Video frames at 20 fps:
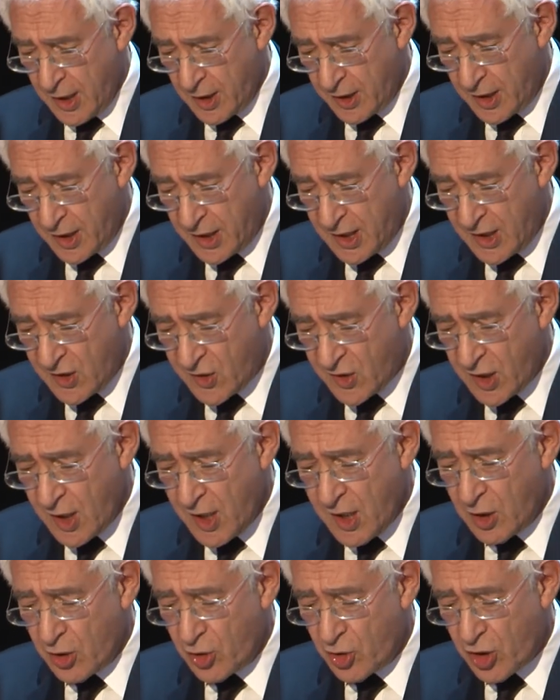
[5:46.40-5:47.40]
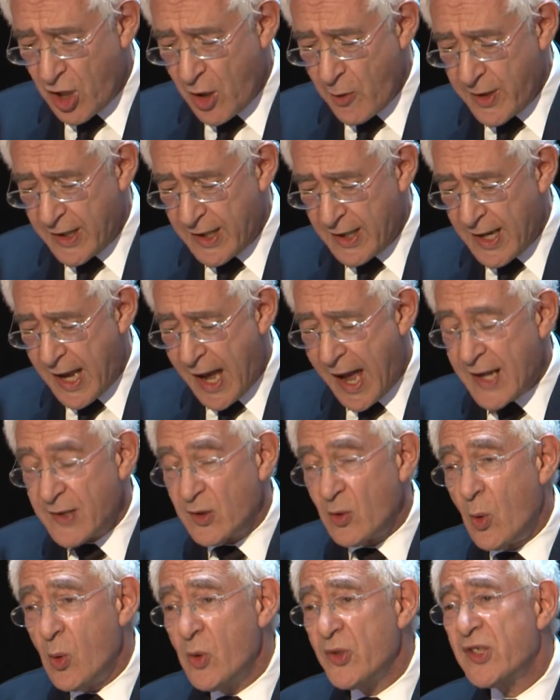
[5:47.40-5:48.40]
that is growing
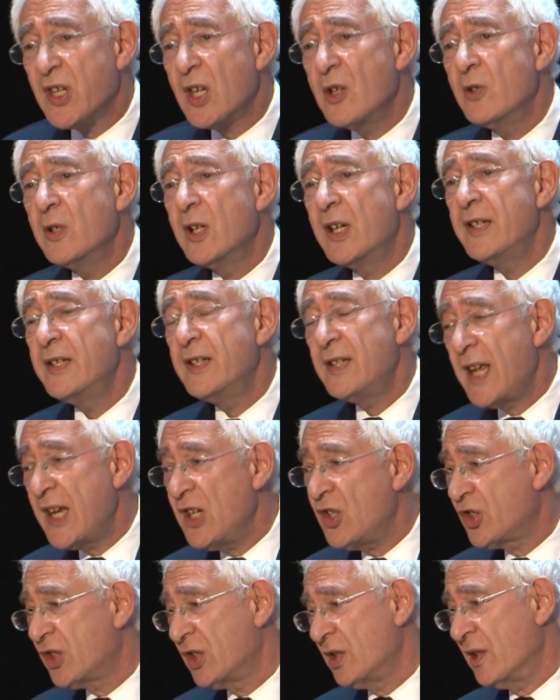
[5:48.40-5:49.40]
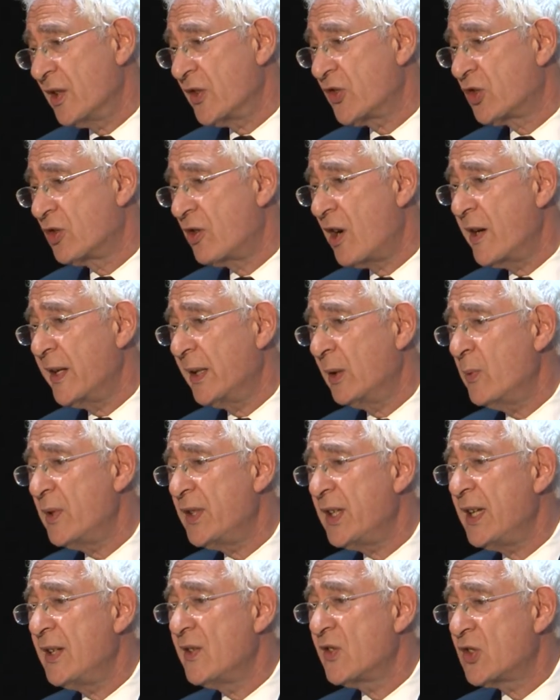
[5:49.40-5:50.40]
and also a nation that's growing
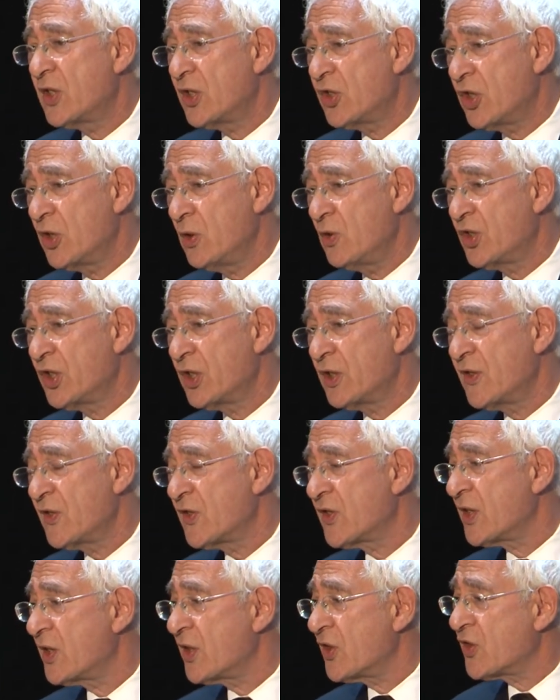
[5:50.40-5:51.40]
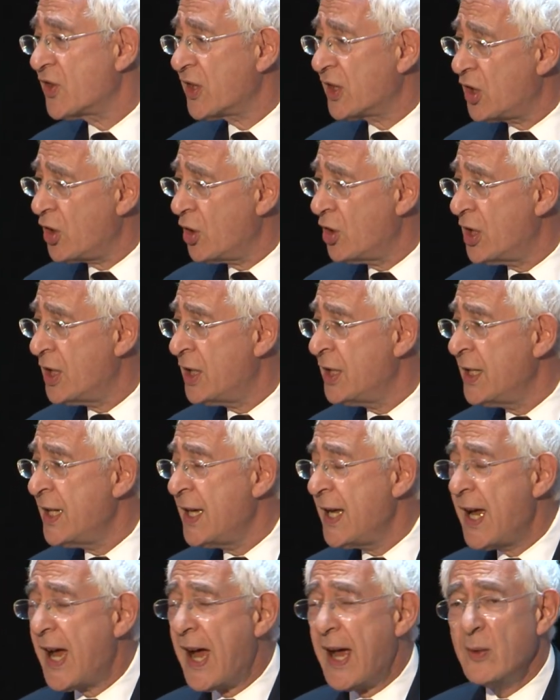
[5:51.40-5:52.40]
with institutions that are secure
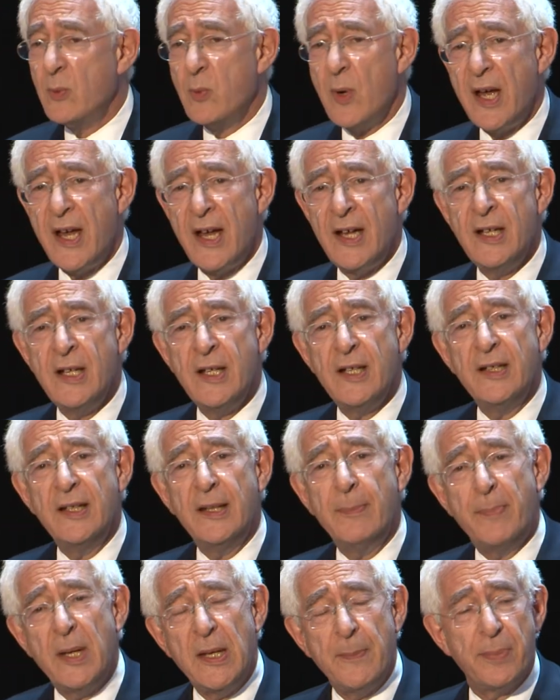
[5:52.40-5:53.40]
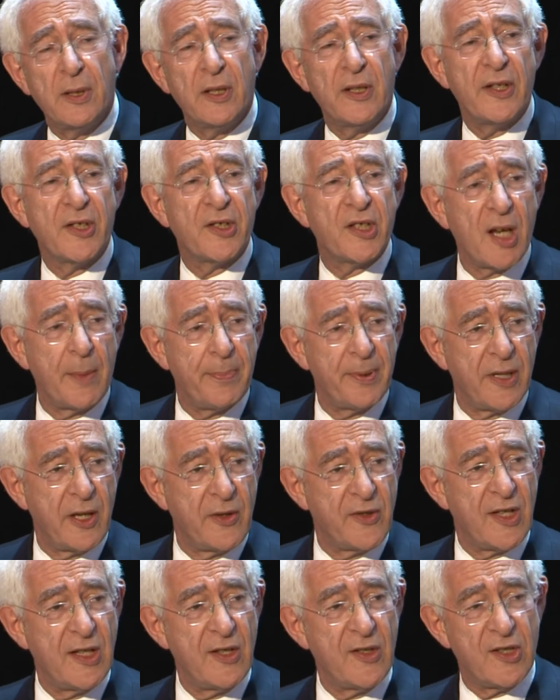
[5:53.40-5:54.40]
and where the people at the top of
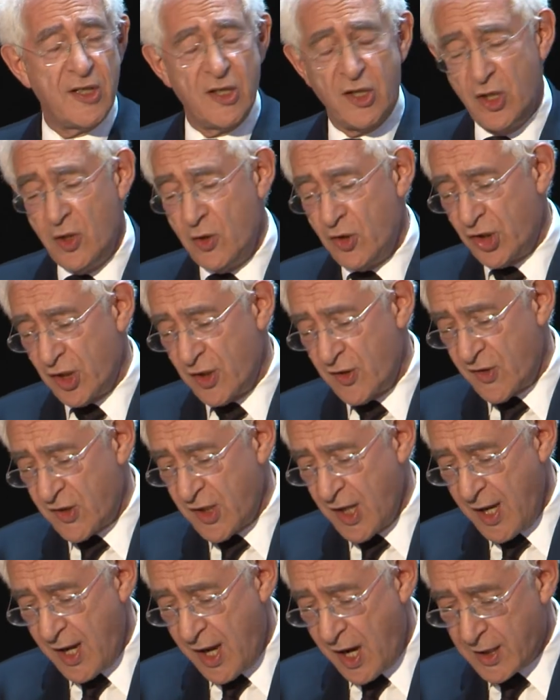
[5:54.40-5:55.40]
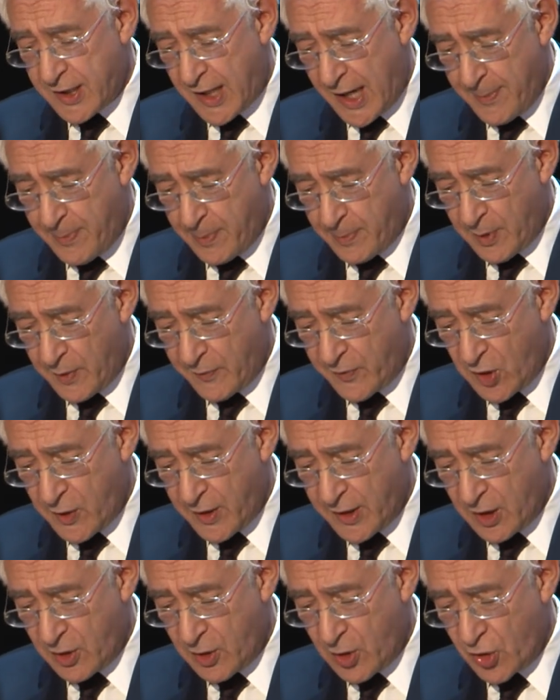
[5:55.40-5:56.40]
those institutions are capable of
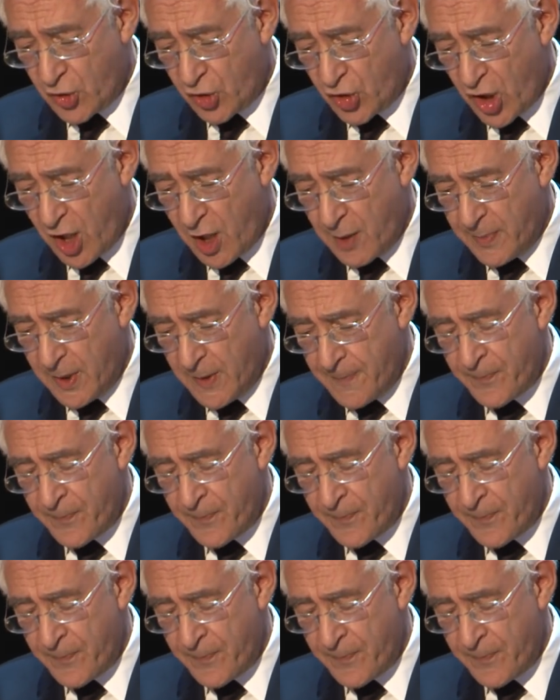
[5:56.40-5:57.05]
doing a good job.